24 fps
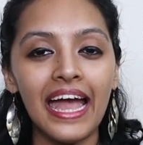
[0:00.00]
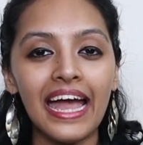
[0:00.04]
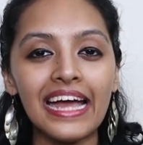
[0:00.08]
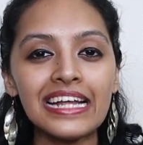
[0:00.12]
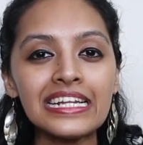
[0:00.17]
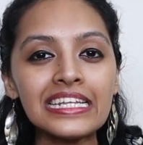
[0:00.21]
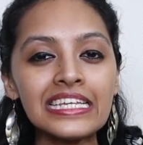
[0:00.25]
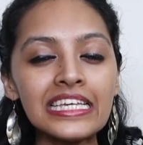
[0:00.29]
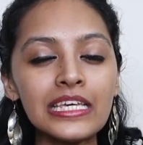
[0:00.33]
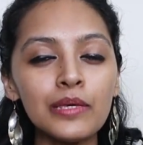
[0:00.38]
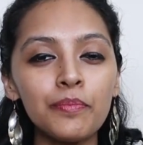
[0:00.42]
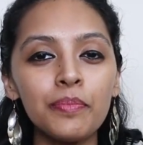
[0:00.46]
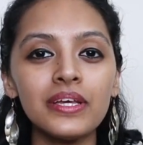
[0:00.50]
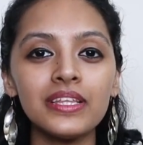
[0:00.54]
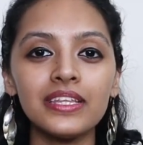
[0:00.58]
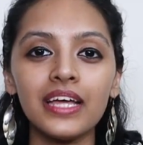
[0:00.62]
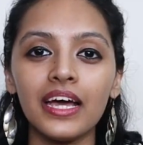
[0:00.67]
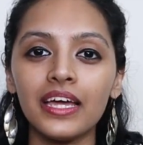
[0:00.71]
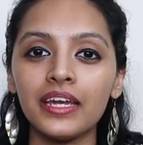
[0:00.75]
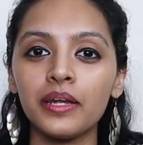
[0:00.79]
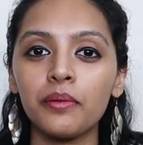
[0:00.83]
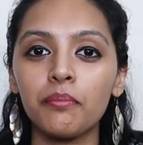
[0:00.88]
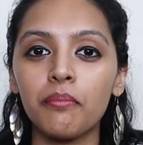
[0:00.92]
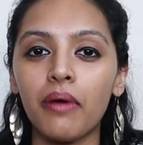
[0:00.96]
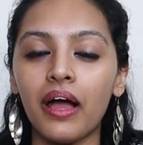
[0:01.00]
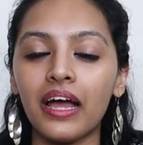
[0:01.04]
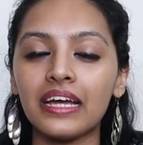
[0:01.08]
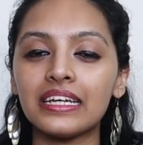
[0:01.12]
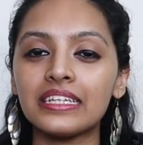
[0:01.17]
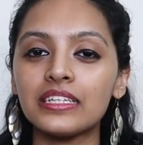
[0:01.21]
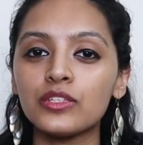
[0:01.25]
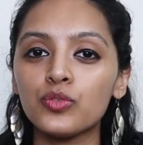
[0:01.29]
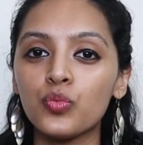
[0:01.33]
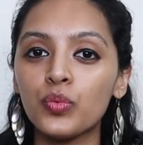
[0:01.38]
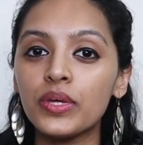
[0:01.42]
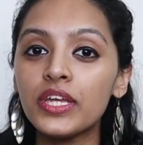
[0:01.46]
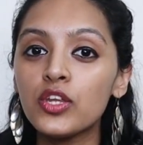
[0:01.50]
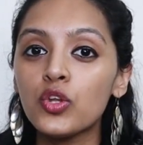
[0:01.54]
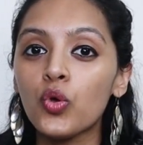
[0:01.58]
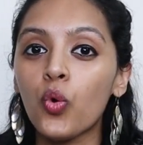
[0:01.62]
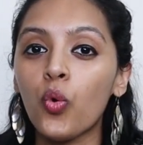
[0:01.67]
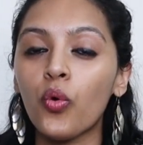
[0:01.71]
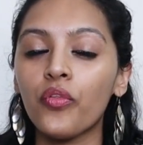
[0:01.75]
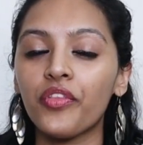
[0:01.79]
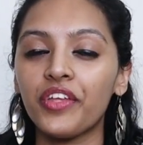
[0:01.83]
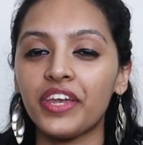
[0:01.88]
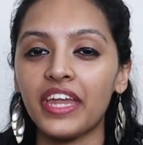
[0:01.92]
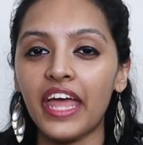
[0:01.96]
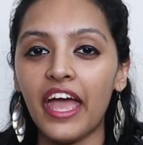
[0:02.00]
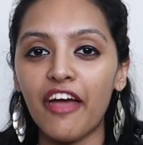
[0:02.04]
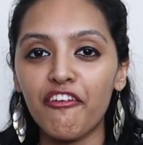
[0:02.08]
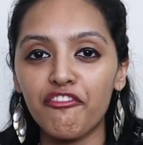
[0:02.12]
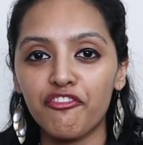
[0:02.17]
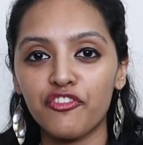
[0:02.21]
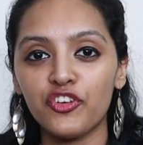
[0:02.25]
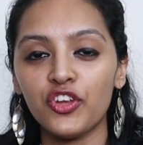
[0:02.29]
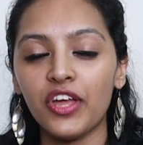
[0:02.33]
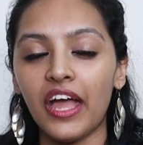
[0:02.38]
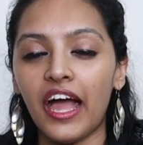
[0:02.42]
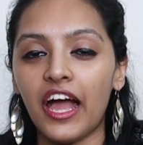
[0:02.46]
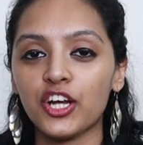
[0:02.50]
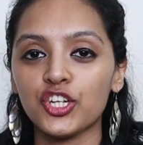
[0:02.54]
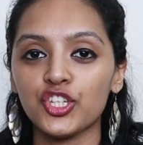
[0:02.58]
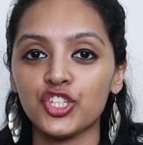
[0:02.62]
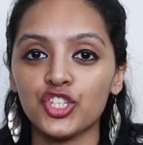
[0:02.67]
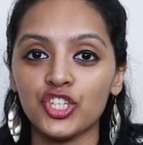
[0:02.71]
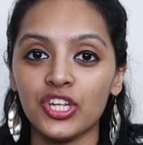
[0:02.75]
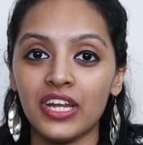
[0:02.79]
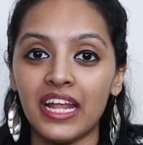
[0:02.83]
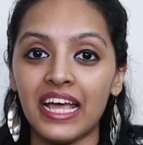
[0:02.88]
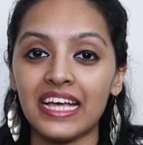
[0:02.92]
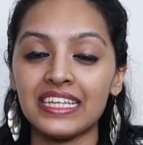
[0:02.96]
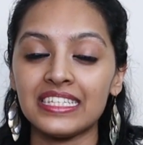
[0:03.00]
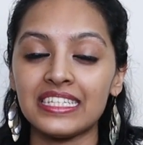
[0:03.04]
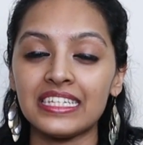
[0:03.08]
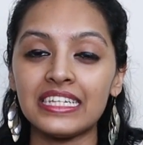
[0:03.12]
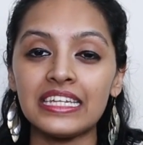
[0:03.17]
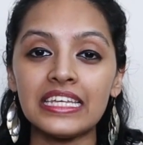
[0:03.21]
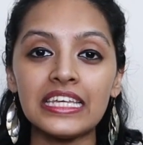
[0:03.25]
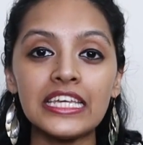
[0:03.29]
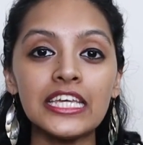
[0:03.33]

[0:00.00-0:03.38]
And keeping that in mind, we know that every action has an